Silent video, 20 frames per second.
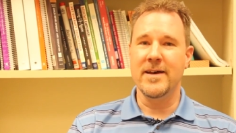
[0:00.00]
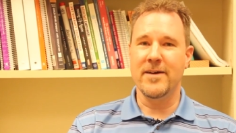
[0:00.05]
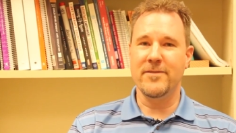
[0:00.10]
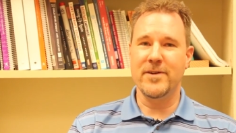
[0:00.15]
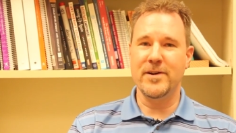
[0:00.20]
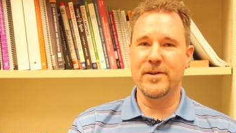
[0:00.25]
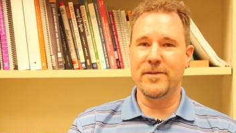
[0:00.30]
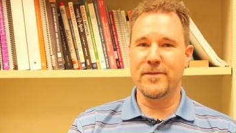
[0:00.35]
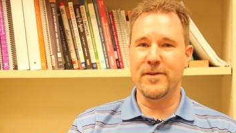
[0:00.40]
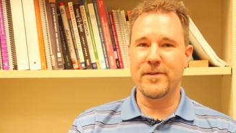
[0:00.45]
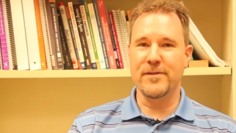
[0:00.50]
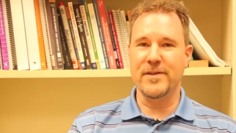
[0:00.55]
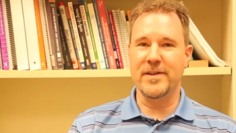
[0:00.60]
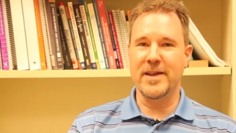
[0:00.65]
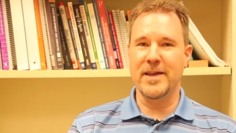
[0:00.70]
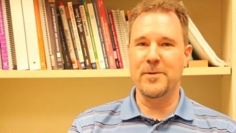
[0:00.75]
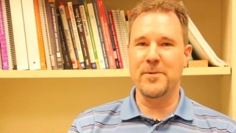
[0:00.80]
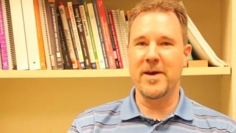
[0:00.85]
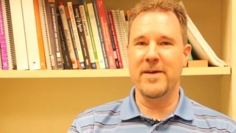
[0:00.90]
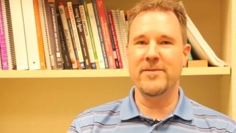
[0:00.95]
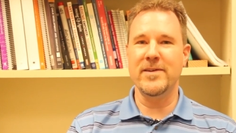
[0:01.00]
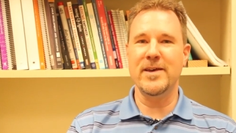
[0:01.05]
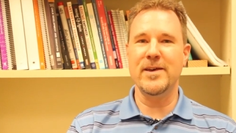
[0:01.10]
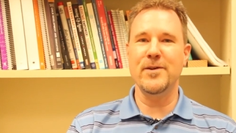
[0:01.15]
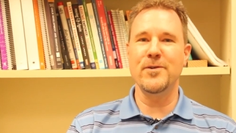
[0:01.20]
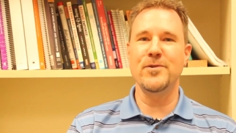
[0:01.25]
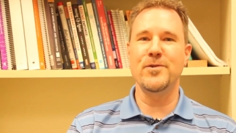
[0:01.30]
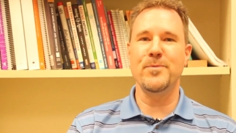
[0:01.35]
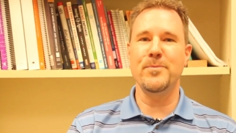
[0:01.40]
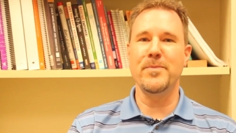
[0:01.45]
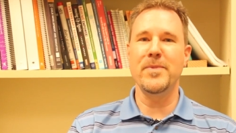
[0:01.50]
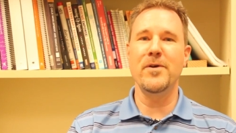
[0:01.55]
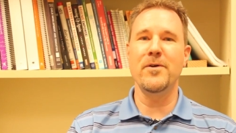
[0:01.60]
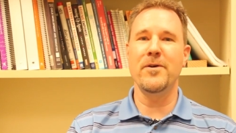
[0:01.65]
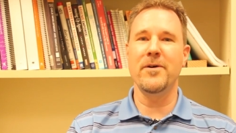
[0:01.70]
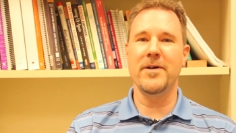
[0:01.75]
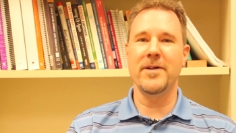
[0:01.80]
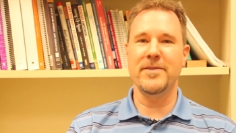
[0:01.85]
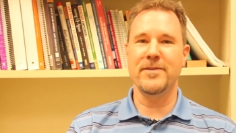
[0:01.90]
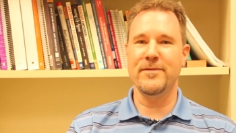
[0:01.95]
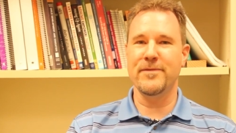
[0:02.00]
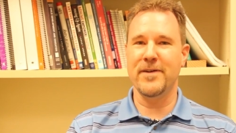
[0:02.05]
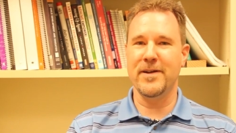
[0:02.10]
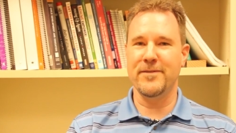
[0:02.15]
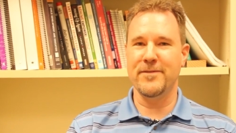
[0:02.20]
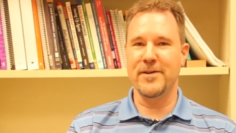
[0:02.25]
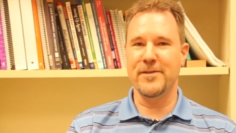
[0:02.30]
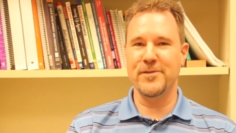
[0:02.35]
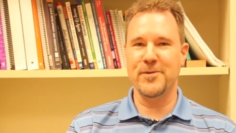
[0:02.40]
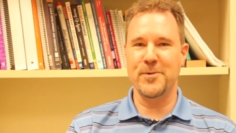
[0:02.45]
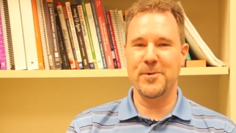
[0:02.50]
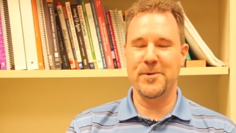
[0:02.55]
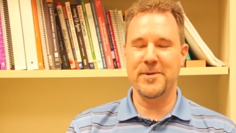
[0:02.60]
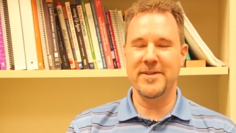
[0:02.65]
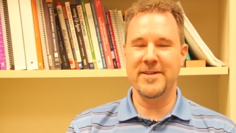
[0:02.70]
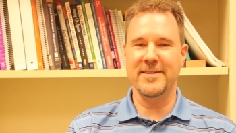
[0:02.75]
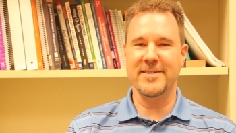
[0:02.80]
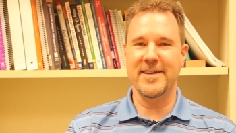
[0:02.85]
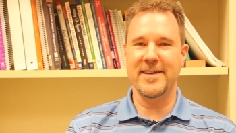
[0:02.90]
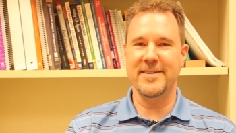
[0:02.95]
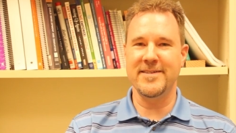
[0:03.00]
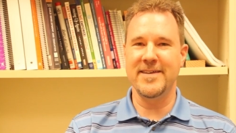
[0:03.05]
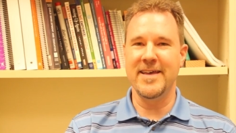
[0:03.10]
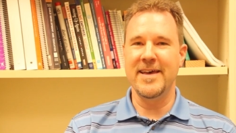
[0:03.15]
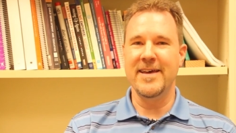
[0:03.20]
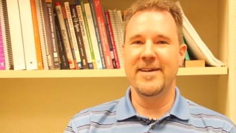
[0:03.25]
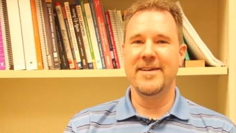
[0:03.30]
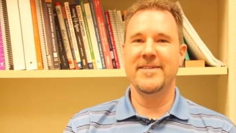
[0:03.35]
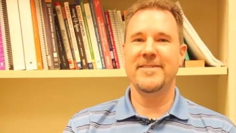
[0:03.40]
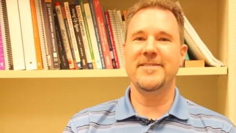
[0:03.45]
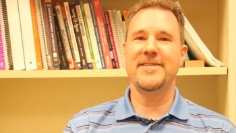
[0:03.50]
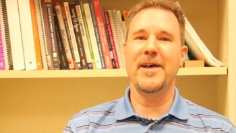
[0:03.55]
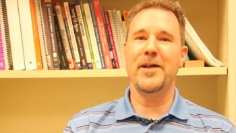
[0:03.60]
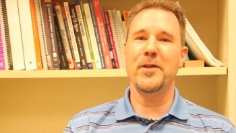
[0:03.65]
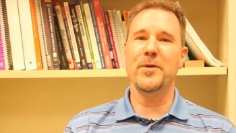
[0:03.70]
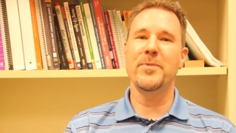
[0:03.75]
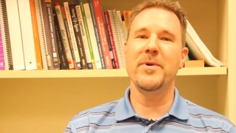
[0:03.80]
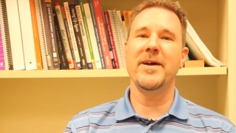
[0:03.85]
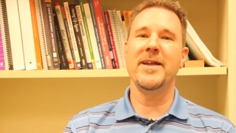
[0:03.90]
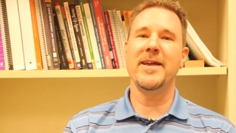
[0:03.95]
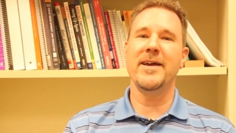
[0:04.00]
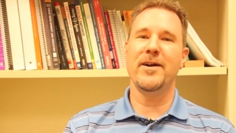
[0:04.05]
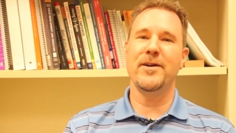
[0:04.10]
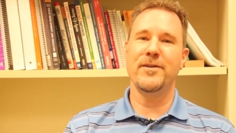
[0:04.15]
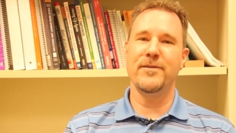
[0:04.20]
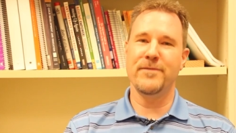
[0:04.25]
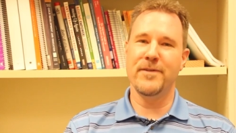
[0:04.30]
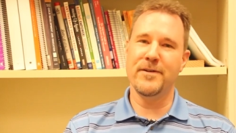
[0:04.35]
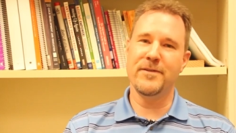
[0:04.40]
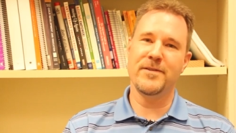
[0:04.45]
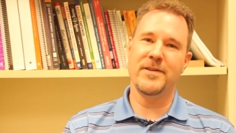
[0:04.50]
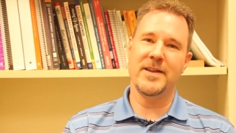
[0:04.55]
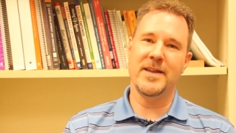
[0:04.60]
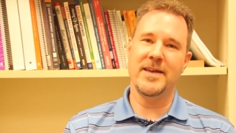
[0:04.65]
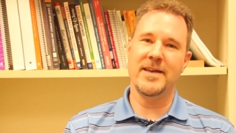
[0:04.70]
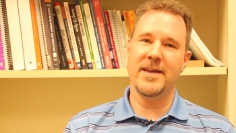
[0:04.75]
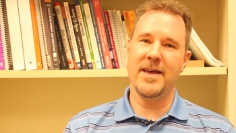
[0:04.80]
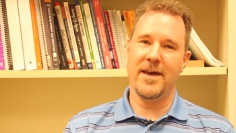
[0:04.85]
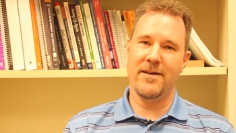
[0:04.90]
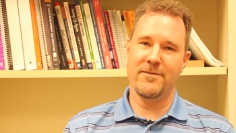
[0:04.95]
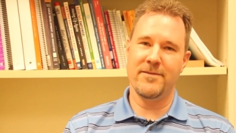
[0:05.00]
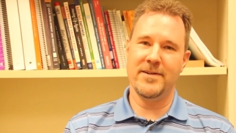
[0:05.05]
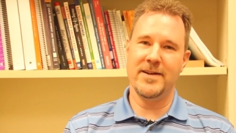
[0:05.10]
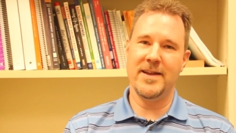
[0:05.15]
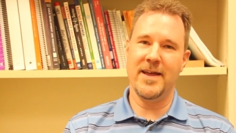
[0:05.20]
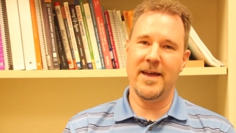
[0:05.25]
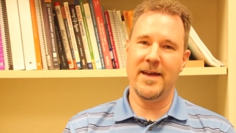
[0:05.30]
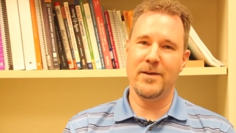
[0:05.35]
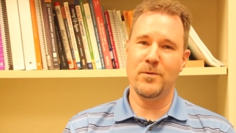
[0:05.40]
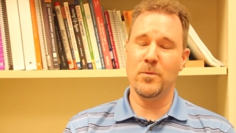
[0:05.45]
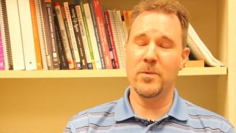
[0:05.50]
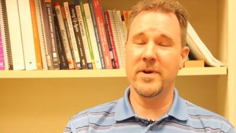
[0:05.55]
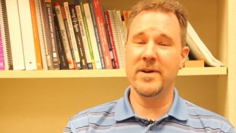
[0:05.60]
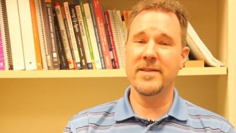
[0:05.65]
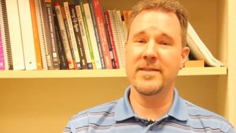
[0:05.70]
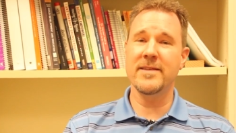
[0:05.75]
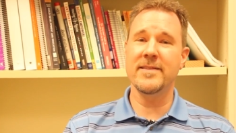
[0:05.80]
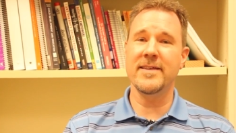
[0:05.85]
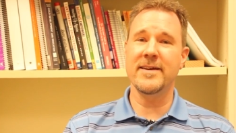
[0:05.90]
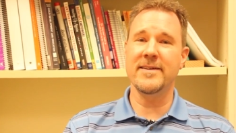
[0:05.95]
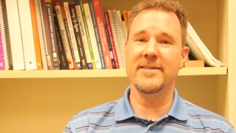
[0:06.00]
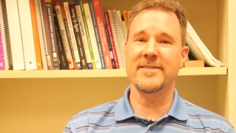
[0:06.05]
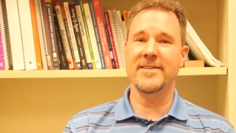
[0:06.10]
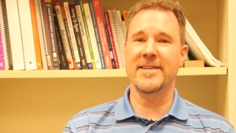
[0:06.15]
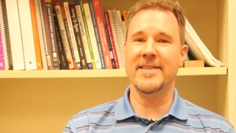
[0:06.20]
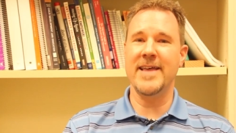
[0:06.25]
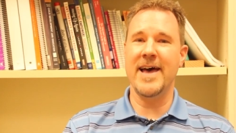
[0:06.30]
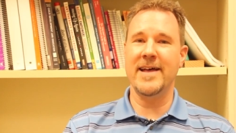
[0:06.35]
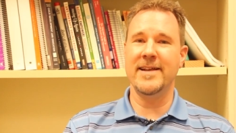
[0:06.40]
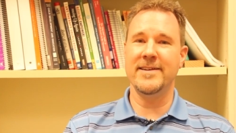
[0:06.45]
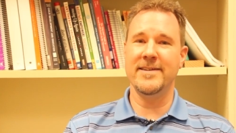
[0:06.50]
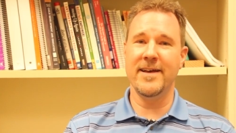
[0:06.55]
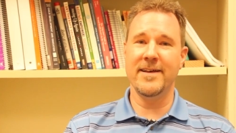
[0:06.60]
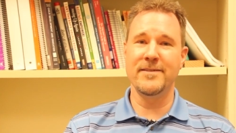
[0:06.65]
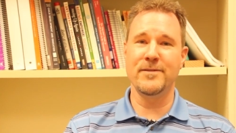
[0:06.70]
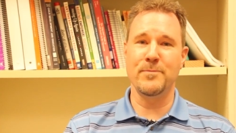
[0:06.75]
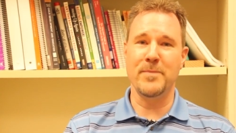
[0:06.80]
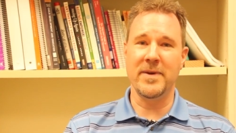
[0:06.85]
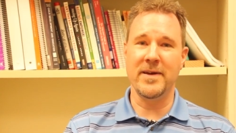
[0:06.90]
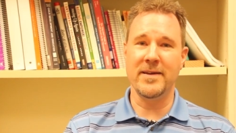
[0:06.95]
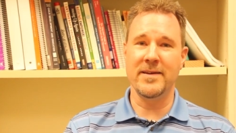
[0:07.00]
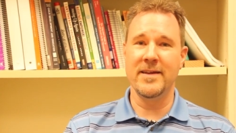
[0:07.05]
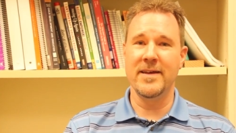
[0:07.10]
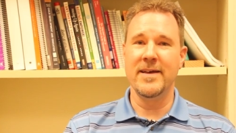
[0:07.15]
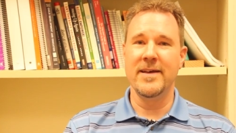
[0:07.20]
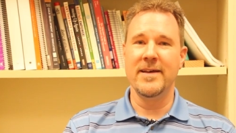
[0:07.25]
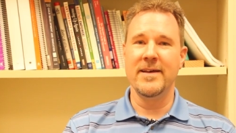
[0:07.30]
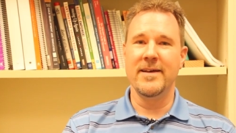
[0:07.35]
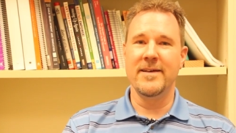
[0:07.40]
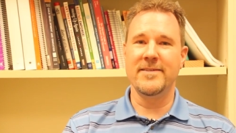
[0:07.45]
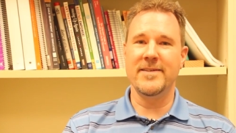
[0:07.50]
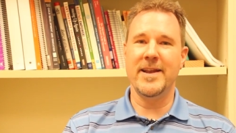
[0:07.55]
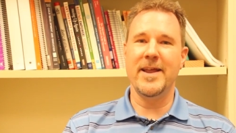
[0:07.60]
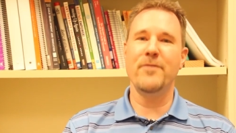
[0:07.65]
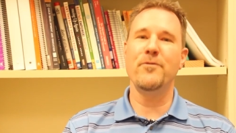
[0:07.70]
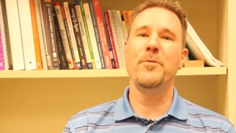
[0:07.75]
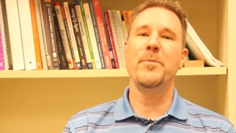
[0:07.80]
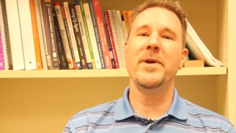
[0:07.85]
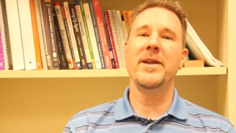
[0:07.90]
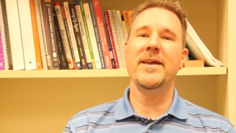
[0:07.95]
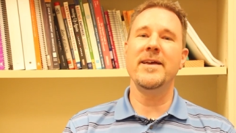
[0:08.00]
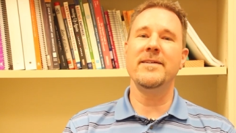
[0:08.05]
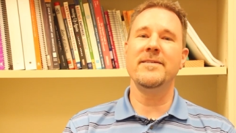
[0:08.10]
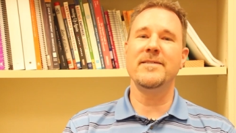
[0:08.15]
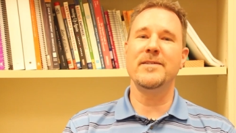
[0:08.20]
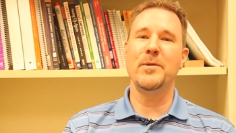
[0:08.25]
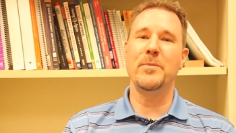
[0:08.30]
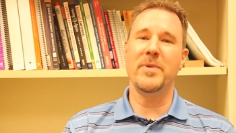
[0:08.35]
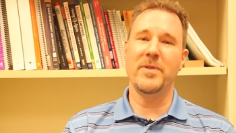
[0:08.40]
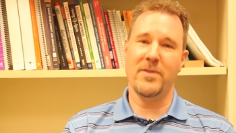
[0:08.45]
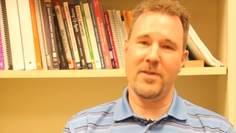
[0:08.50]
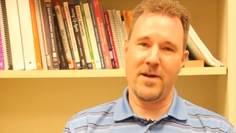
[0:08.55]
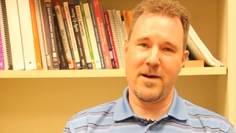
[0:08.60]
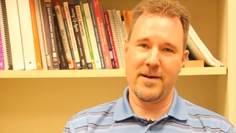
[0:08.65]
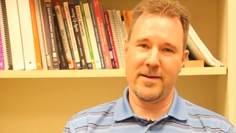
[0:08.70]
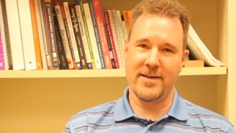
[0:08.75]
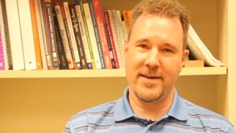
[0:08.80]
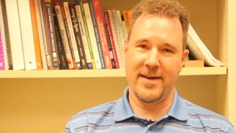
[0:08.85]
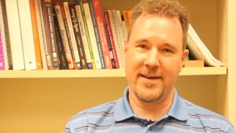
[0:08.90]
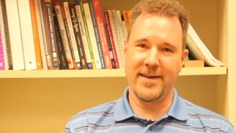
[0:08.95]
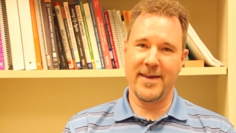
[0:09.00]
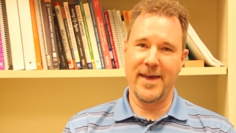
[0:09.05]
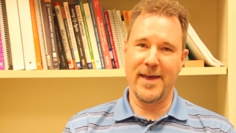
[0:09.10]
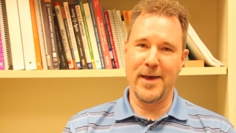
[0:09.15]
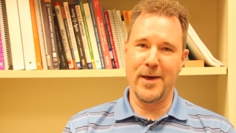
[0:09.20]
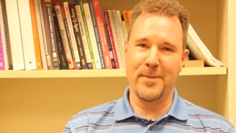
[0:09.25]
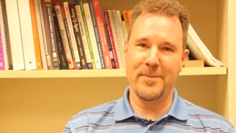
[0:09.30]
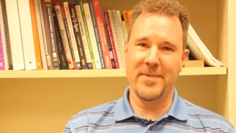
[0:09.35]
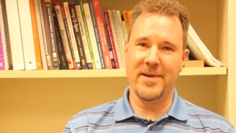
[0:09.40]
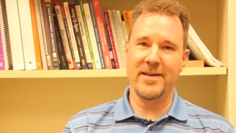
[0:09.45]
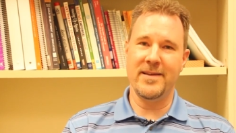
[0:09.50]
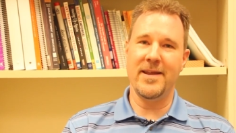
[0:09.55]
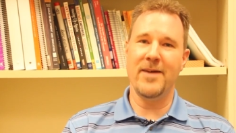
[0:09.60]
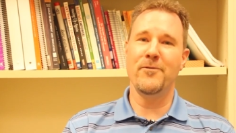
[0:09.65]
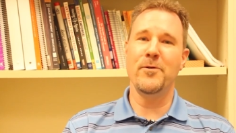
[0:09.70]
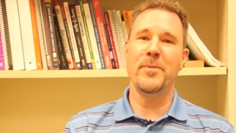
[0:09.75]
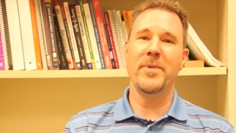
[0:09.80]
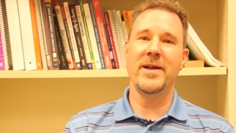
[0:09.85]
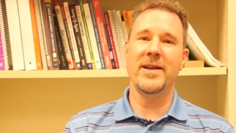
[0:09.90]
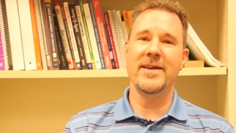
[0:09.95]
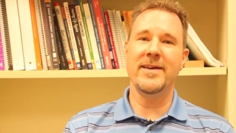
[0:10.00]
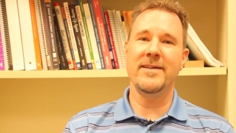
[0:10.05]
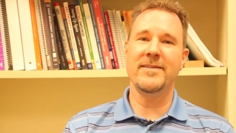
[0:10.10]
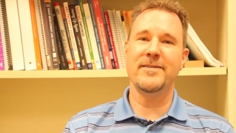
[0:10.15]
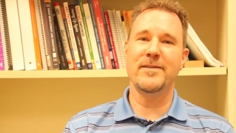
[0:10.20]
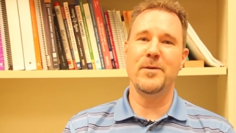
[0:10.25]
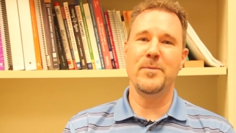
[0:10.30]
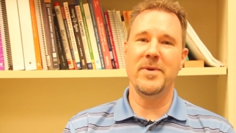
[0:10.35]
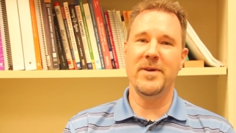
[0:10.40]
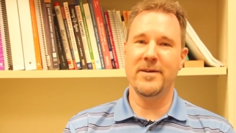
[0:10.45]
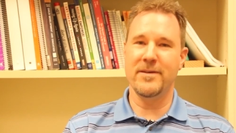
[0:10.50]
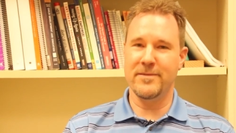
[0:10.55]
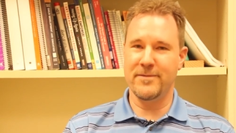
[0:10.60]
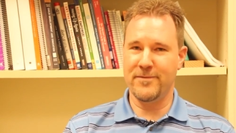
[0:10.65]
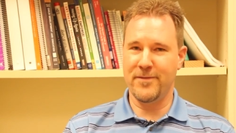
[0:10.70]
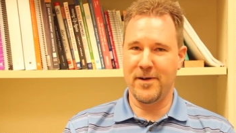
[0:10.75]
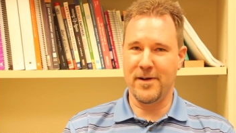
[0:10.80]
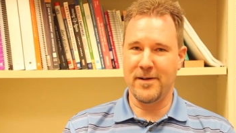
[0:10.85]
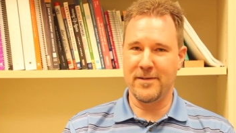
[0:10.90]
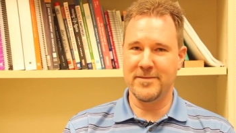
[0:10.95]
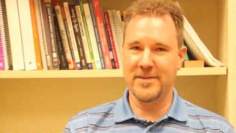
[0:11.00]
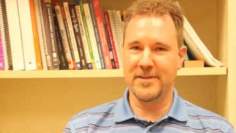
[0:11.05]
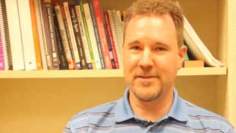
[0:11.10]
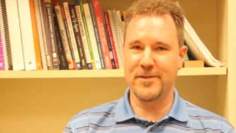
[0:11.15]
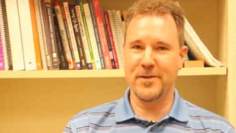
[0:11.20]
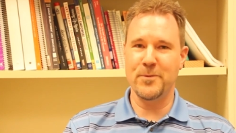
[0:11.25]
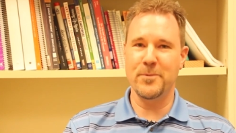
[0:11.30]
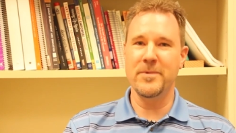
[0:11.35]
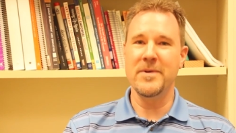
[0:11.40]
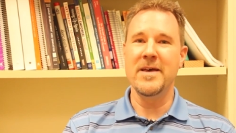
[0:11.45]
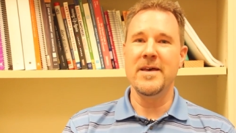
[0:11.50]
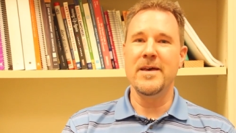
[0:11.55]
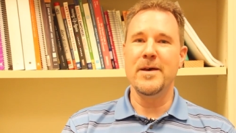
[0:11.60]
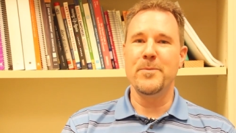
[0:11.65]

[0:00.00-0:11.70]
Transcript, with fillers: of our diversity. We have a huge mural on the front of our school that says, celebrating our diversity every day. And one of of the things that that does mean is that everybody gets to belong at KM and everybody gets to be involved. And so